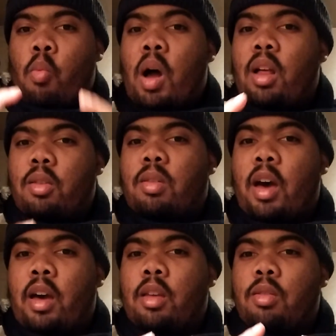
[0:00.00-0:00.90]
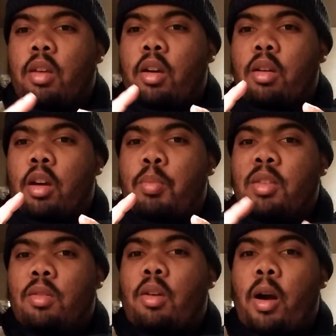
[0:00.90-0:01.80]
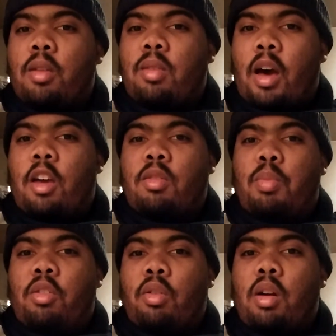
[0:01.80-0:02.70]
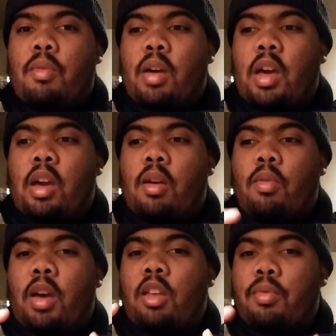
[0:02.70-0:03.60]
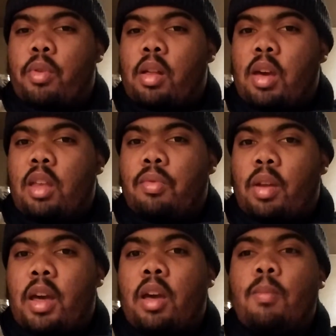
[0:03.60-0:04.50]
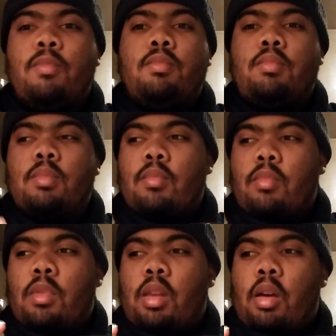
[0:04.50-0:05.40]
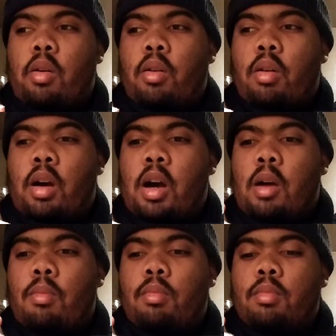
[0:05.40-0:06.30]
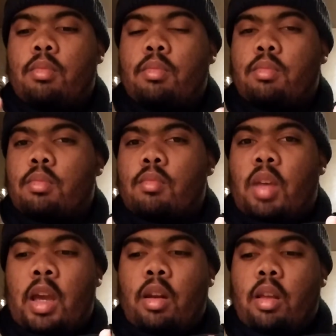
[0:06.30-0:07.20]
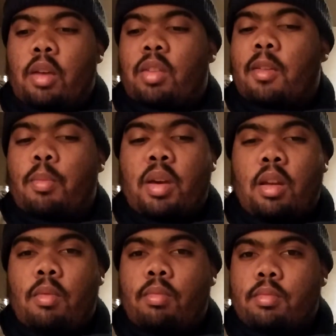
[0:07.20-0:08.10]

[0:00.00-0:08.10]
wallet size, a business card size picture of a ace flag, and a safety pin,